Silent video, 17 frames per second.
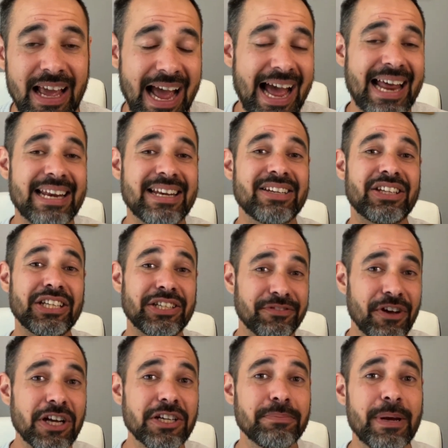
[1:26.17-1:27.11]
And this
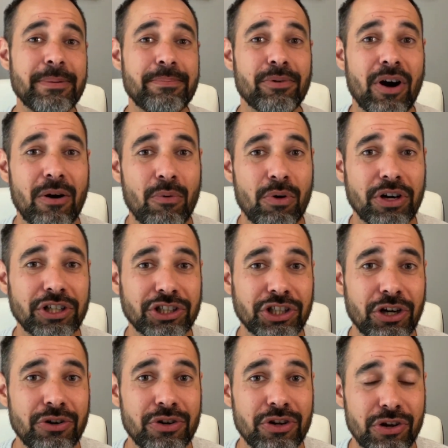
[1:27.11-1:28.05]
first paper I want to
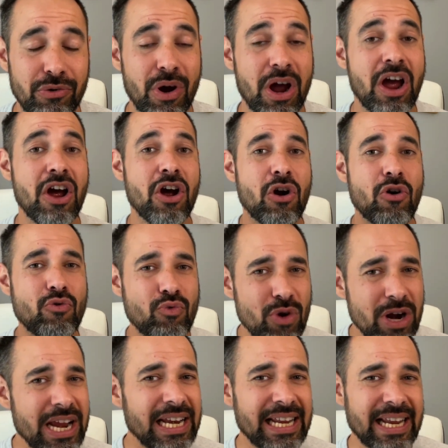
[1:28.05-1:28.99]
show you
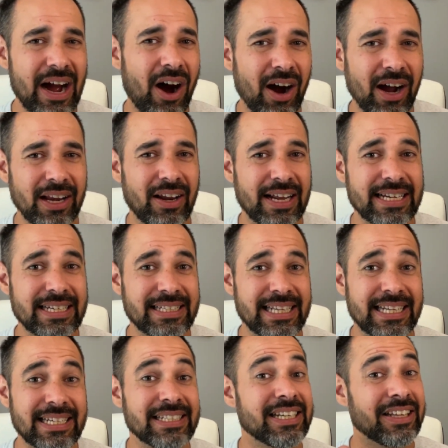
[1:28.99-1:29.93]
really highlights
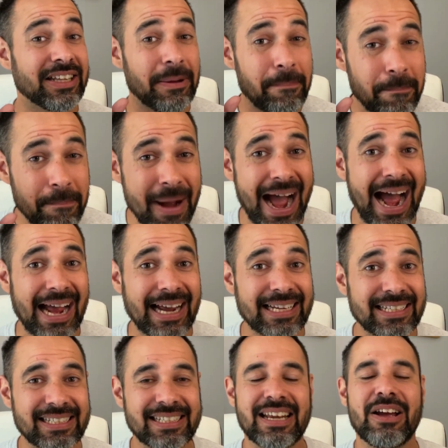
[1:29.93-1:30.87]
this to the
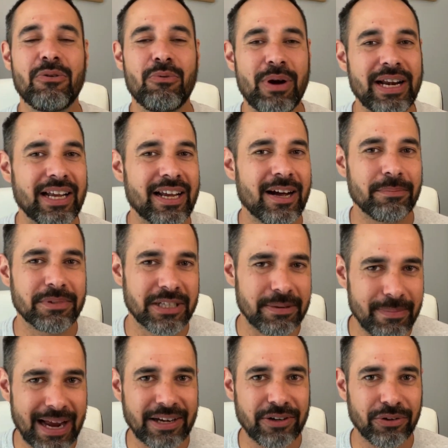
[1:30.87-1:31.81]
max when it comes
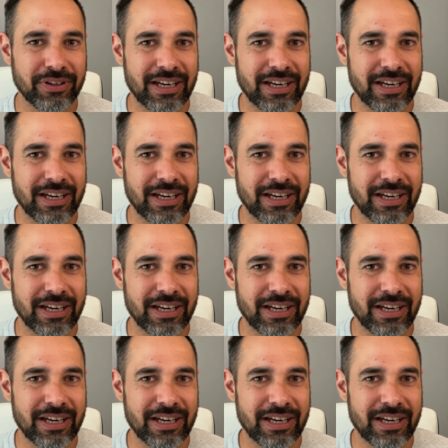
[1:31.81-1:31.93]
to manual